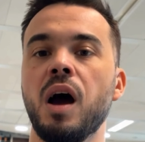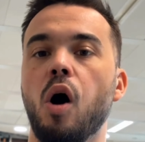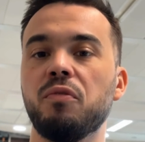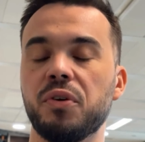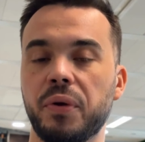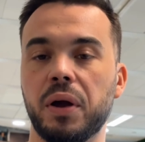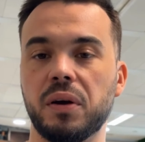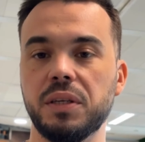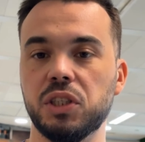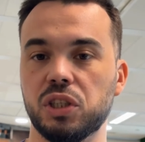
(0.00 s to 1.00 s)
offer
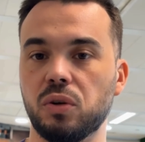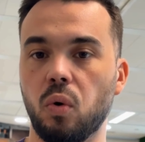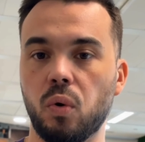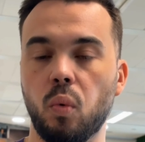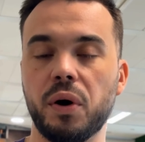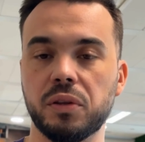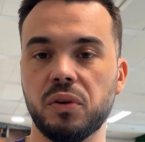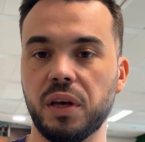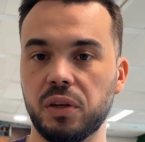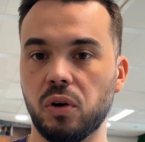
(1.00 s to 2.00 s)
recognition or work
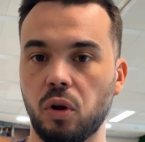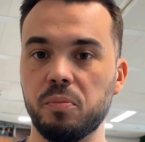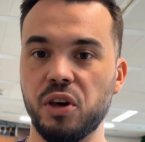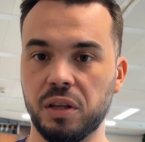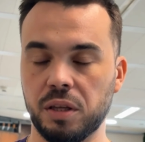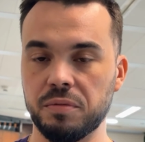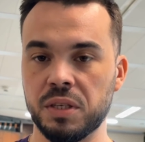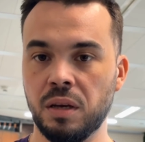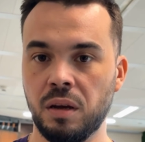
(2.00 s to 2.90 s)
together on objectives,